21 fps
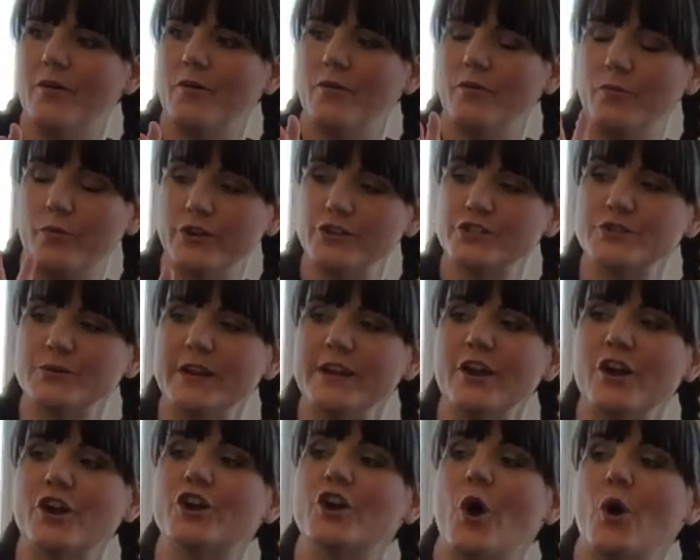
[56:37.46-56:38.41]
we're doing
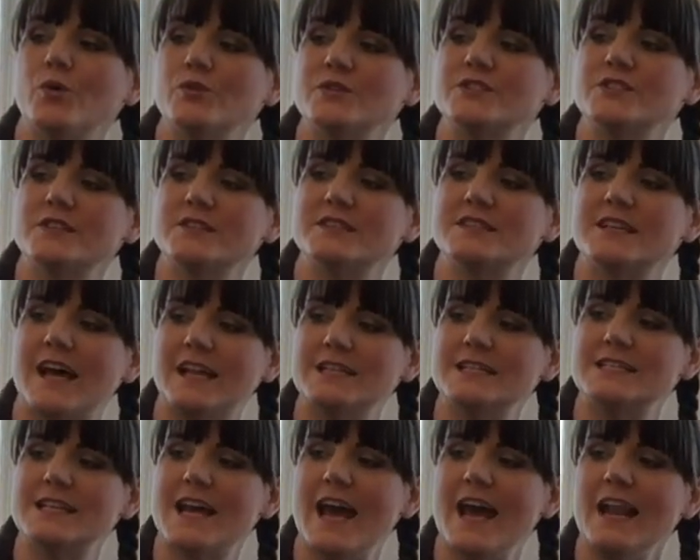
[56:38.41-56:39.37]
our Coastal
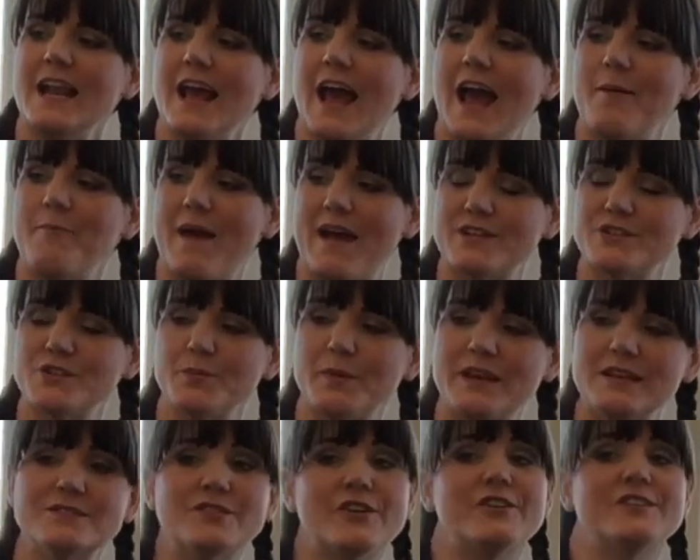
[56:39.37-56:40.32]
Sunset
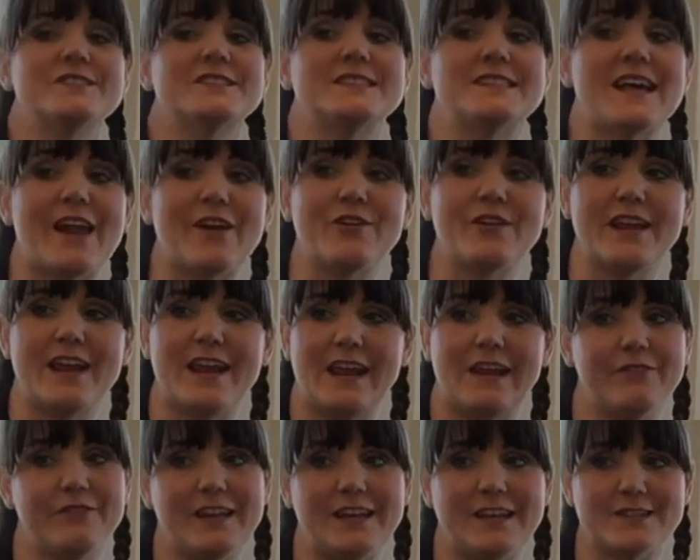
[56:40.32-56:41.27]
Masterpiece on a Saturday
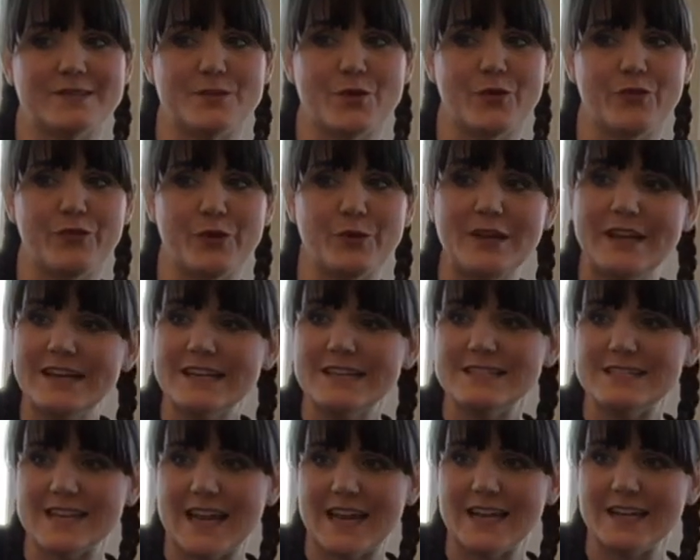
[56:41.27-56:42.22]
evening. So if you need
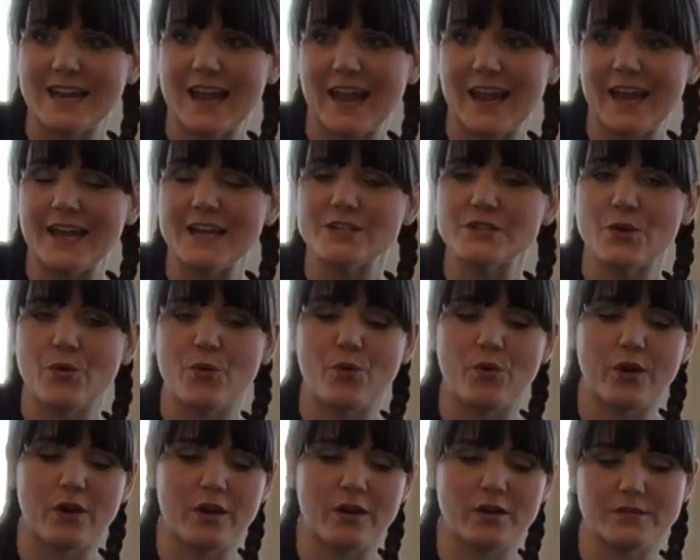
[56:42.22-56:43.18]
a date night
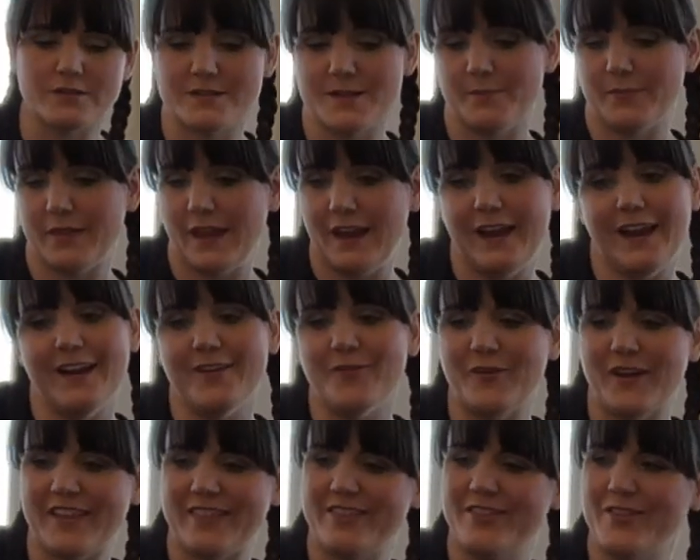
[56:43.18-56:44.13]
or something
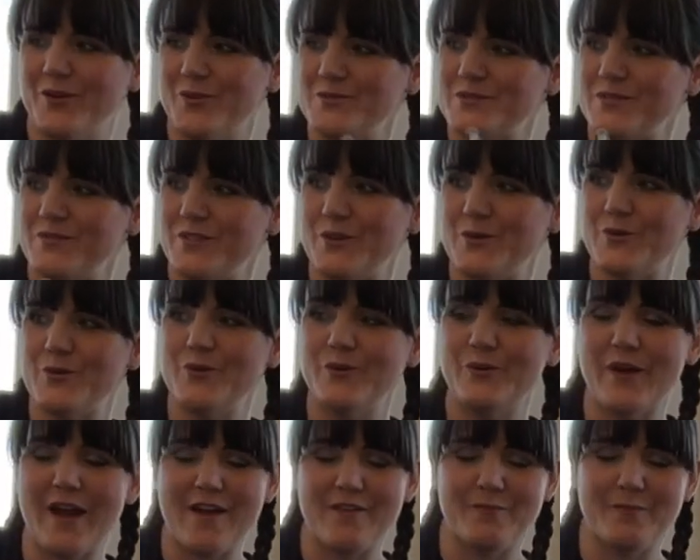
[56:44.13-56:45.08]
with those of you
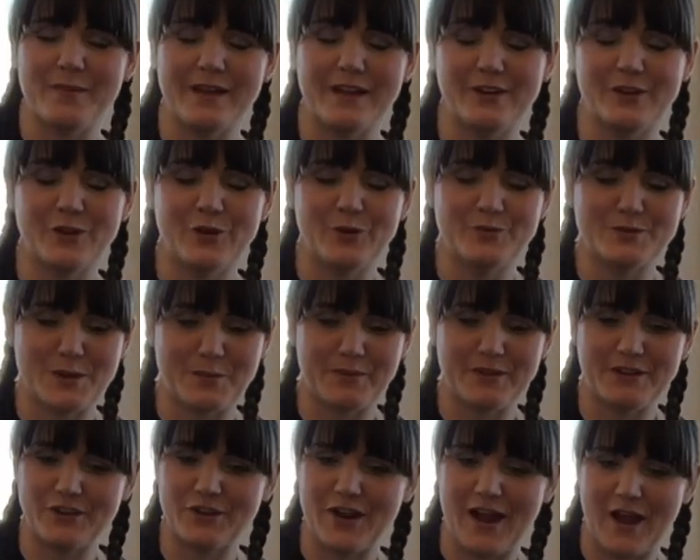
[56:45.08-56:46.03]
who have been cooped up
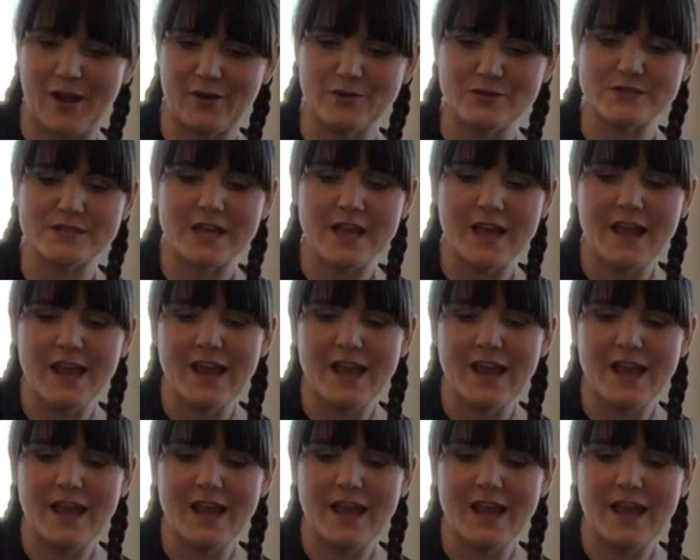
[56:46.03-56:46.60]
in your house,